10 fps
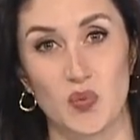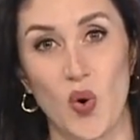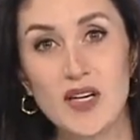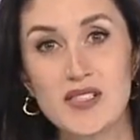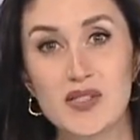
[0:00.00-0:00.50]

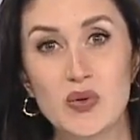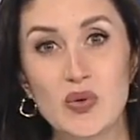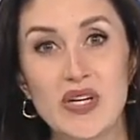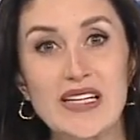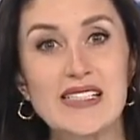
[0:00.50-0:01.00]
one
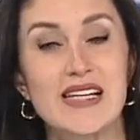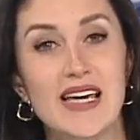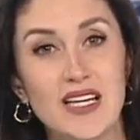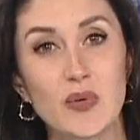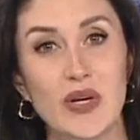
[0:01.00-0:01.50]
school
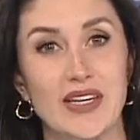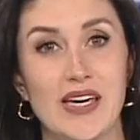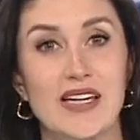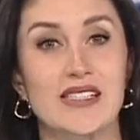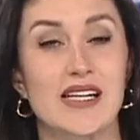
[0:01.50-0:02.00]
continuing
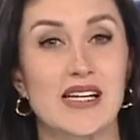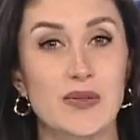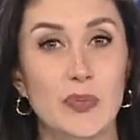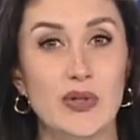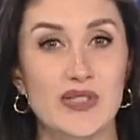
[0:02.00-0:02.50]
its
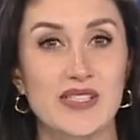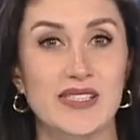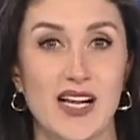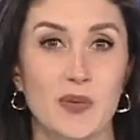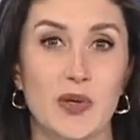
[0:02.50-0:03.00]
in person
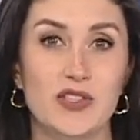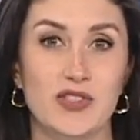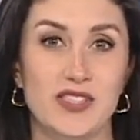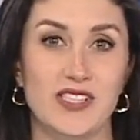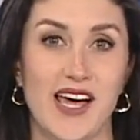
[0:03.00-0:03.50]

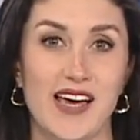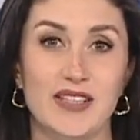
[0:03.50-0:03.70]
celebration today,